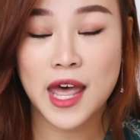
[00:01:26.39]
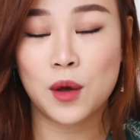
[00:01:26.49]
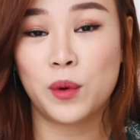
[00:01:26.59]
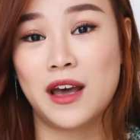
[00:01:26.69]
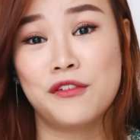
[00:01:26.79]

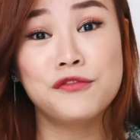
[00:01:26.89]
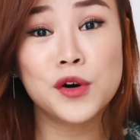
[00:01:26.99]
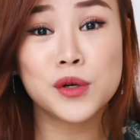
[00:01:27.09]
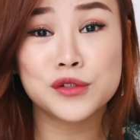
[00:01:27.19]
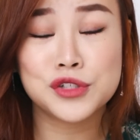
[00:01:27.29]
and when I have
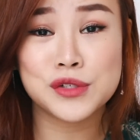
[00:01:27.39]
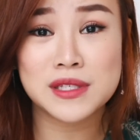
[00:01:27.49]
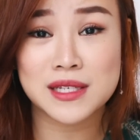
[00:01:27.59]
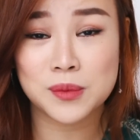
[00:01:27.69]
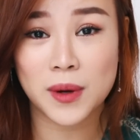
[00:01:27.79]
photo shoots
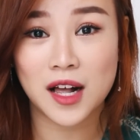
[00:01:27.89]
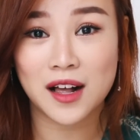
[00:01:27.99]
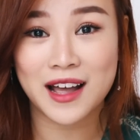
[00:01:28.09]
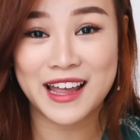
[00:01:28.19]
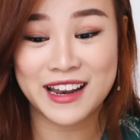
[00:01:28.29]
as
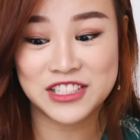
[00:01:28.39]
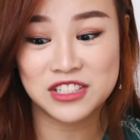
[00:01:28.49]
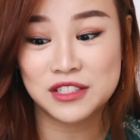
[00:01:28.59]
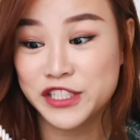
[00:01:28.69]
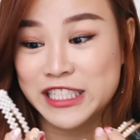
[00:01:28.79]
well, and I
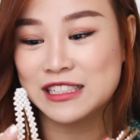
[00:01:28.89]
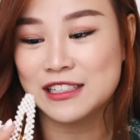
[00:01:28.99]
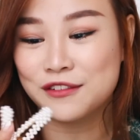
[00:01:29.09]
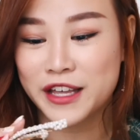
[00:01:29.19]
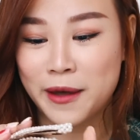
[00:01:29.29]
just freaking
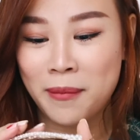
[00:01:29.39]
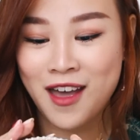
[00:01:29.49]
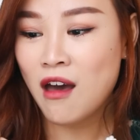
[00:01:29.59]
love them.